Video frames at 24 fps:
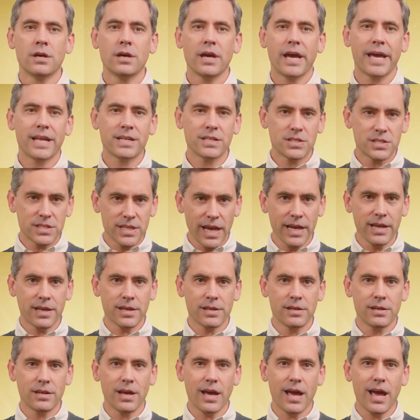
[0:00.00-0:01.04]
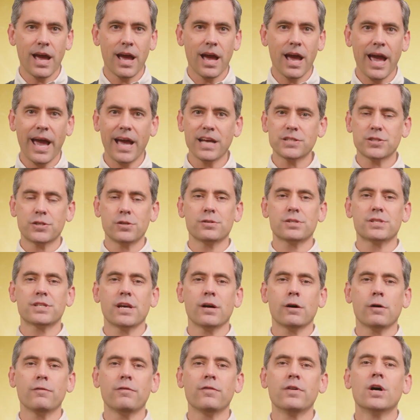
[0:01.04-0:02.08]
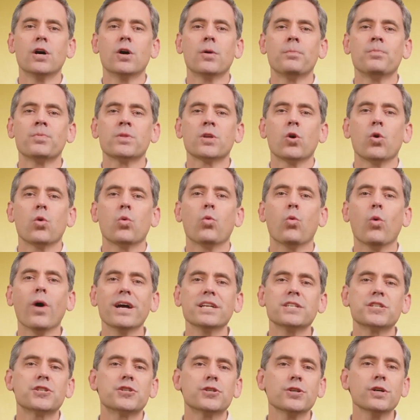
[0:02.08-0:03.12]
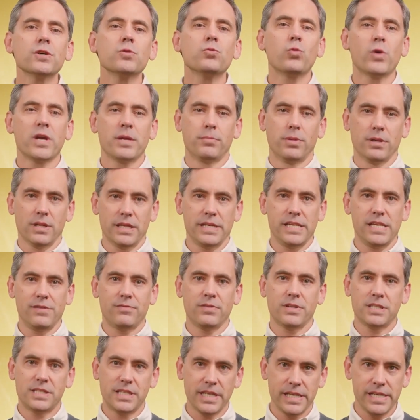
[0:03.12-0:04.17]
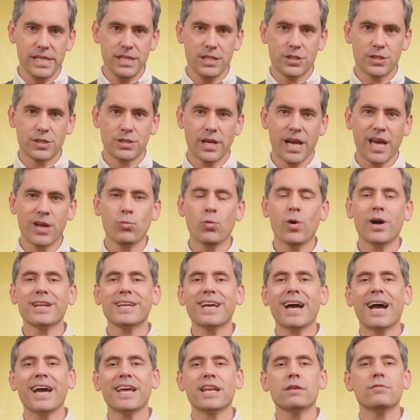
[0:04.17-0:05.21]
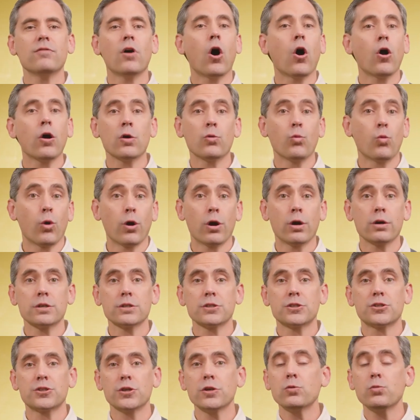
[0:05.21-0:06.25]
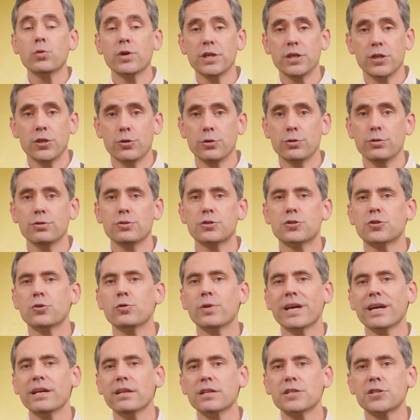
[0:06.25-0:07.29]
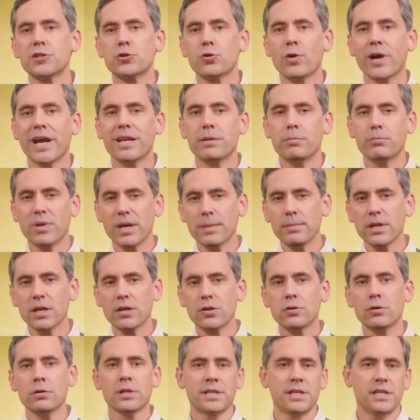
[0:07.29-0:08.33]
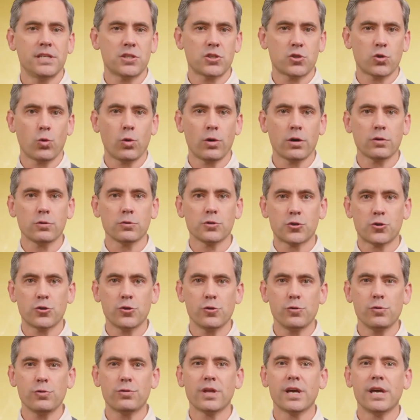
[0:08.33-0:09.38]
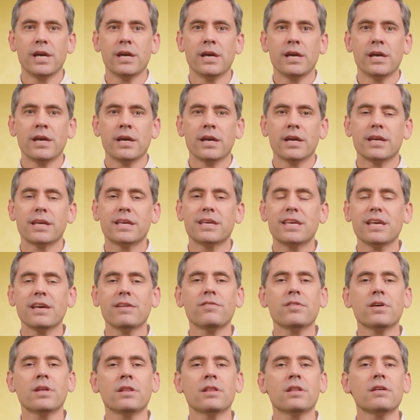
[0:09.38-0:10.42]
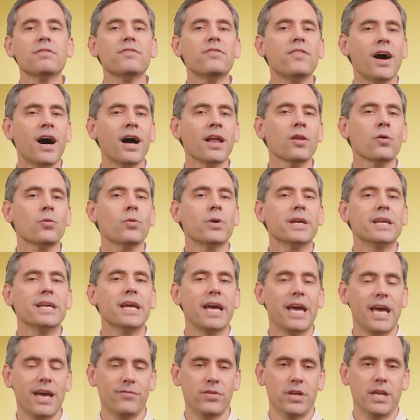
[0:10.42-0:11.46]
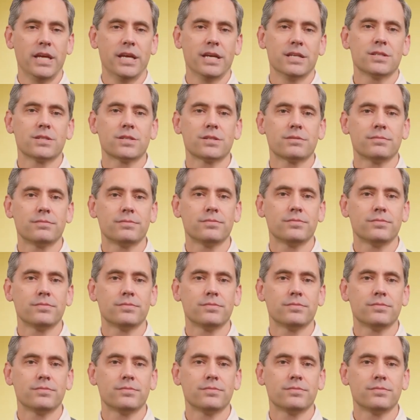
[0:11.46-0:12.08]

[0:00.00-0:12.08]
And second, ask yourself, what should we believe and teach, and what kind of artwork should we use to illustrate biblical and historical truth given the following evidence?